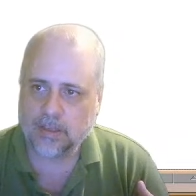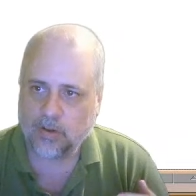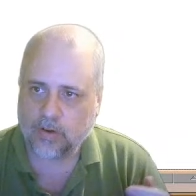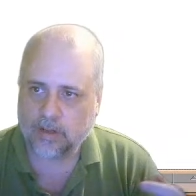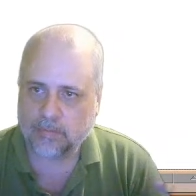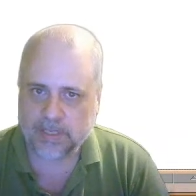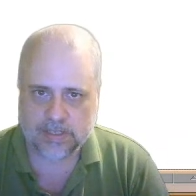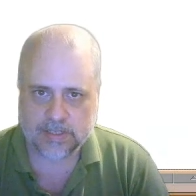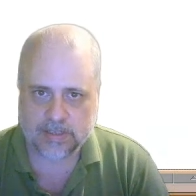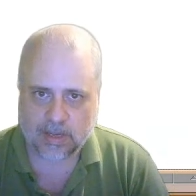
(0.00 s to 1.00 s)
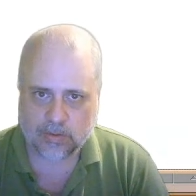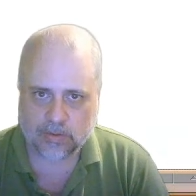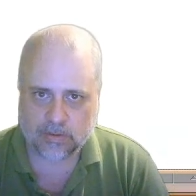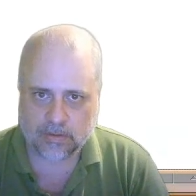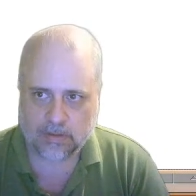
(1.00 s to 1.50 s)
The local mesh is
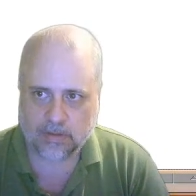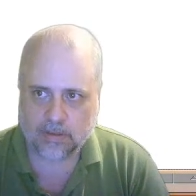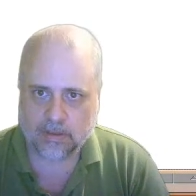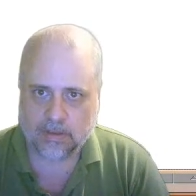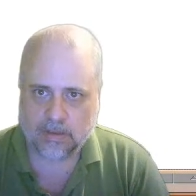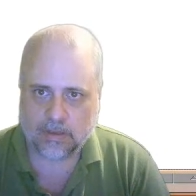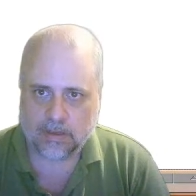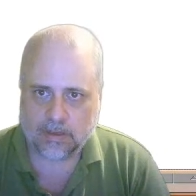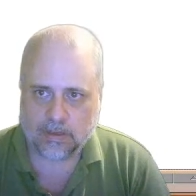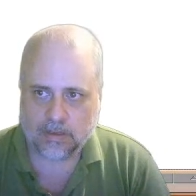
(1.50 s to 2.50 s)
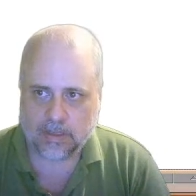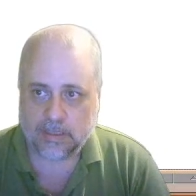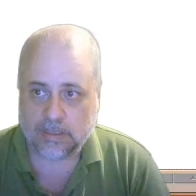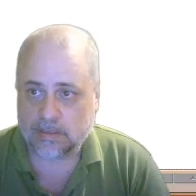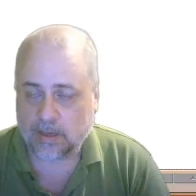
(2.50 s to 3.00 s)
down.
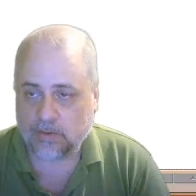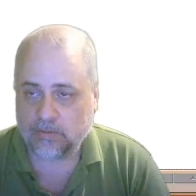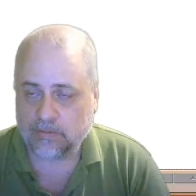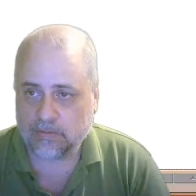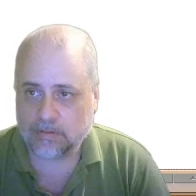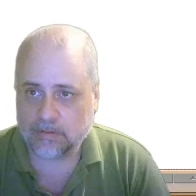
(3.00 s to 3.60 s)
It is down.